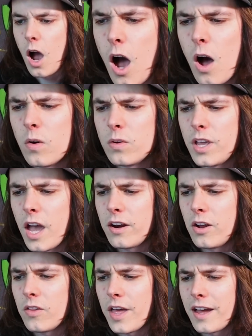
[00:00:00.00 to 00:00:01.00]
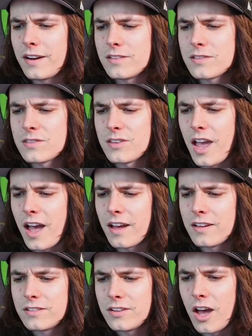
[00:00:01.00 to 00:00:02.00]
Oh, yeah, no, that is,
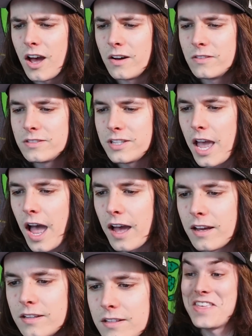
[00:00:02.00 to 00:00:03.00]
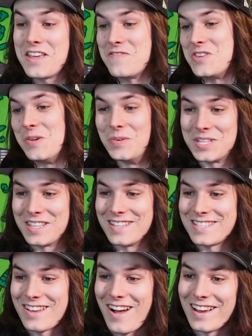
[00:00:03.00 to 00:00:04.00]
yeah, no, yeah. Why are they even using
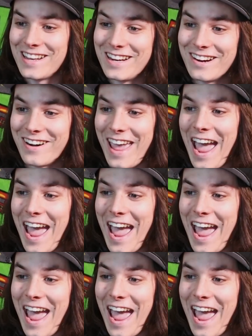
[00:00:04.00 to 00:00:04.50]
this song here